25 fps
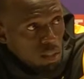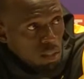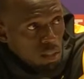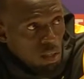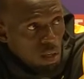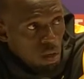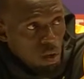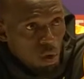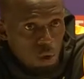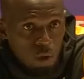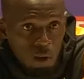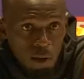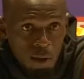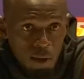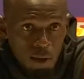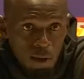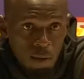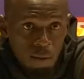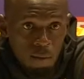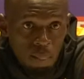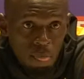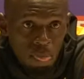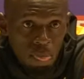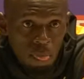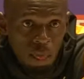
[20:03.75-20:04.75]
So
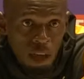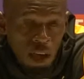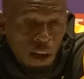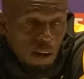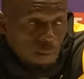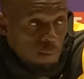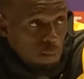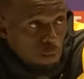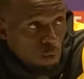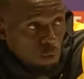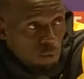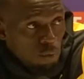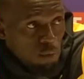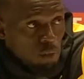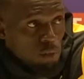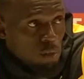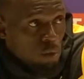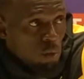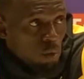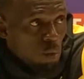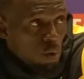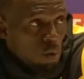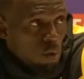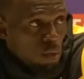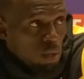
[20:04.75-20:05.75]
I've proven
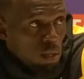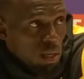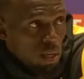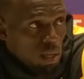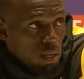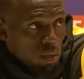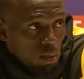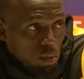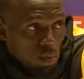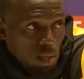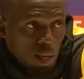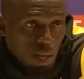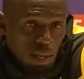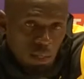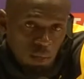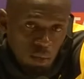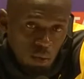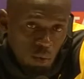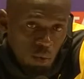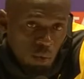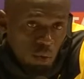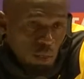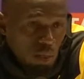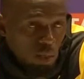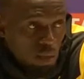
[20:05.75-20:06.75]
to the world that you can
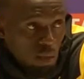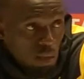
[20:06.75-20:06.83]
do it.